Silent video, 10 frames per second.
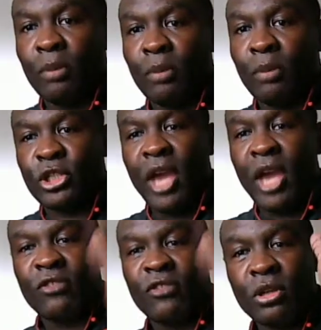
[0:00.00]
But you
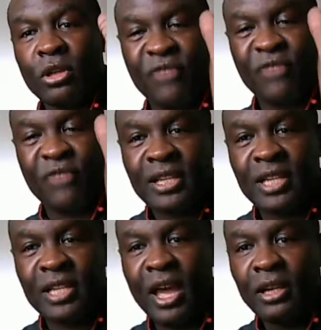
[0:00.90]
have Louis
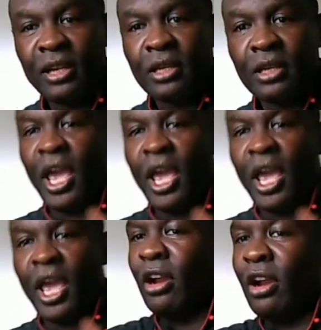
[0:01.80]
Farrakhan, you have
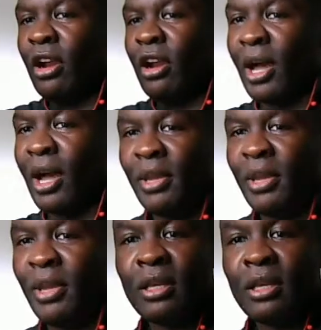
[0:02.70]
Eric Muhammad,